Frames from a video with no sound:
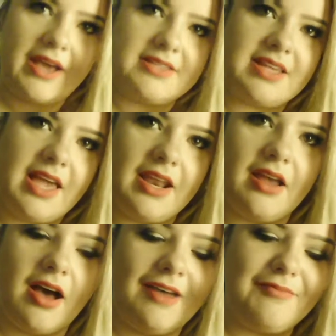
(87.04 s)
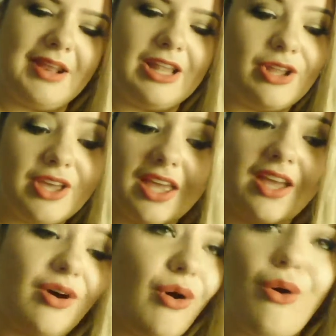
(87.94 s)
and I've been looking
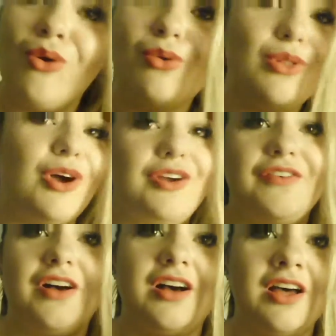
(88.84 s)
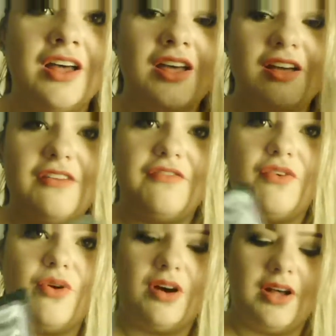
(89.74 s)
all over
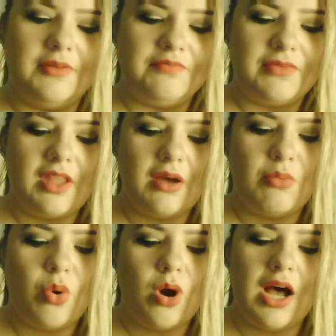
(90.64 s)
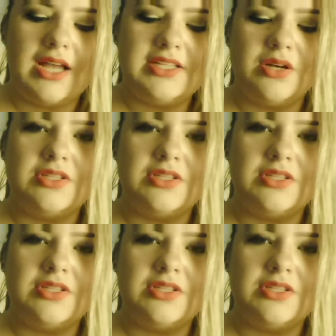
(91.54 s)
for more Ardell Demi